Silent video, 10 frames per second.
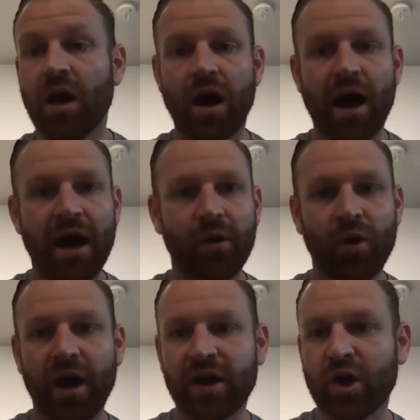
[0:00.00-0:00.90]
I
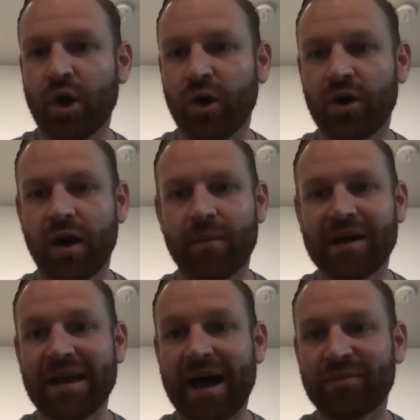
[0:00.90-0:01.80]
write code on my
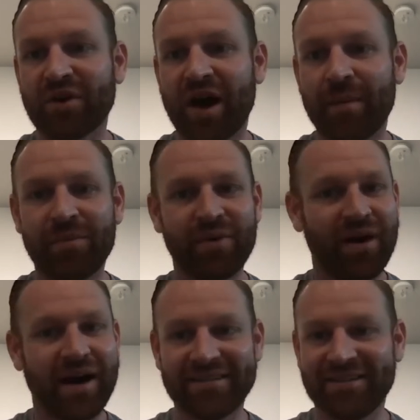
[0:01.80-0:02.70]
laptop.
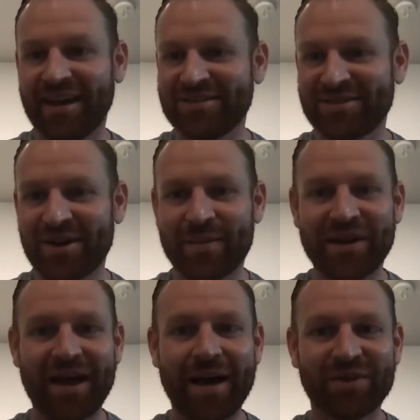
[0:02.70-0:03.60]
I test it on my
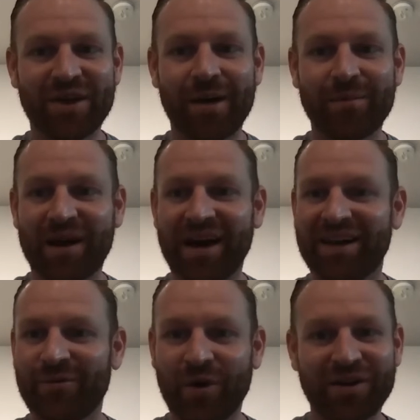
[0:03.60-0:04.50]
laptop. I
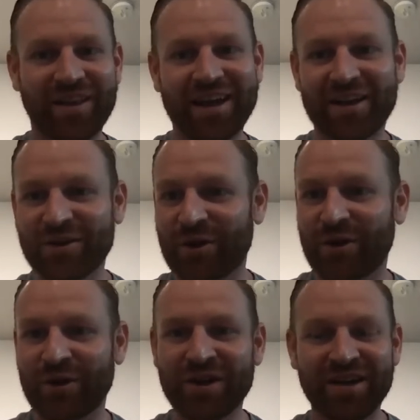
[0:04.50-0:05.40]
can run like a
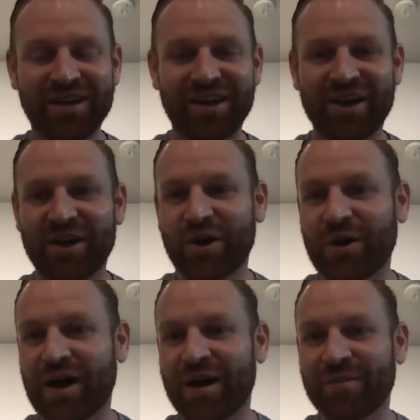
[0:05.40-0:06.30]
little,
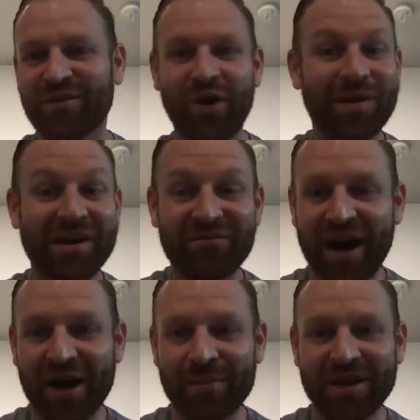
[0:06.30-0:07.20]
development
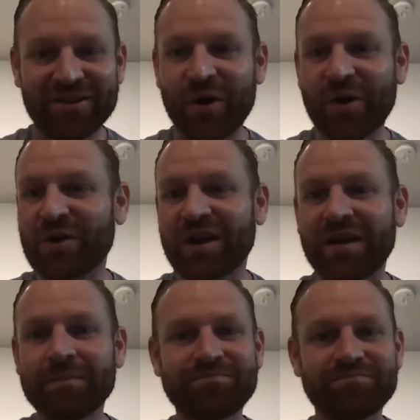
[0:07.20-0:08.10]
environment
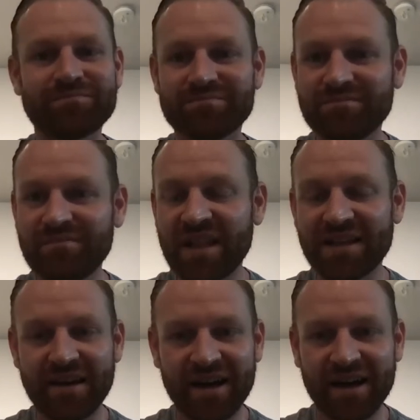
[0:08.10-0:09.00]
locally.
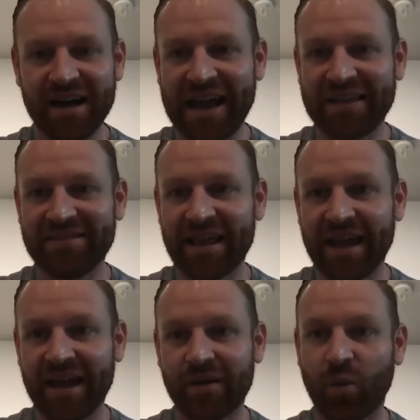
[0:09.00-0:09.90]
And
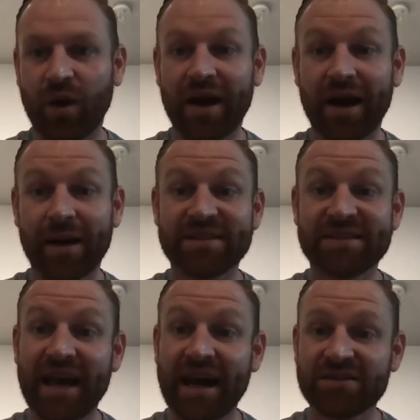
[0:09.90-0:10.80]
then when I'm
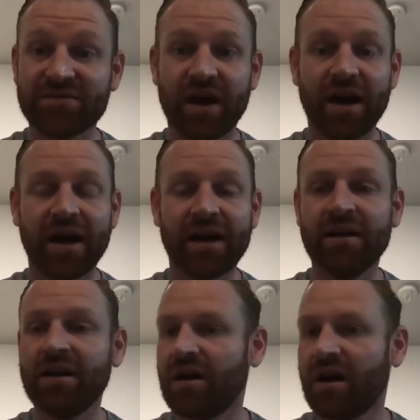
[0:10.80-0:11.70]
satisfied,
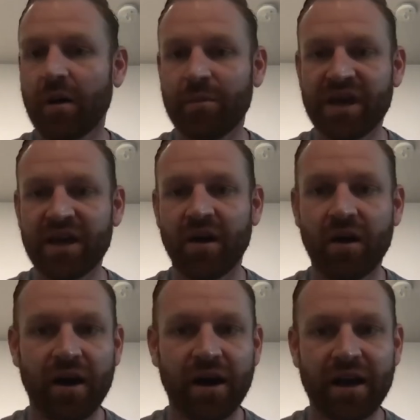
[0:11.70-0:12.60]
I'll
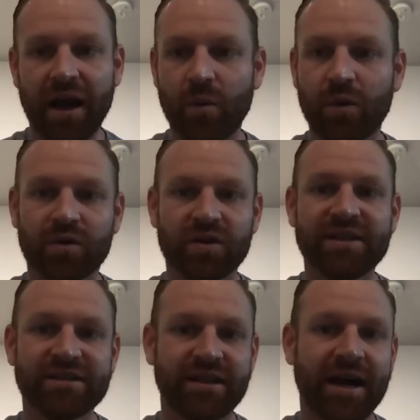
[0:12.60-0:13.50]
PR it and we'll
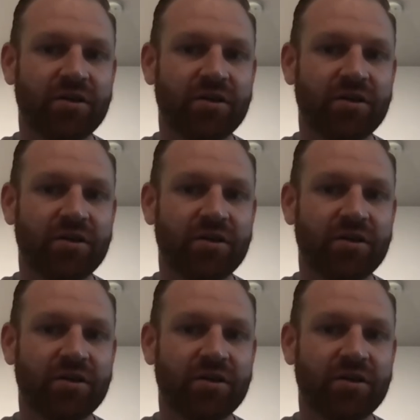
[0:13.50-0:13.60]
release it out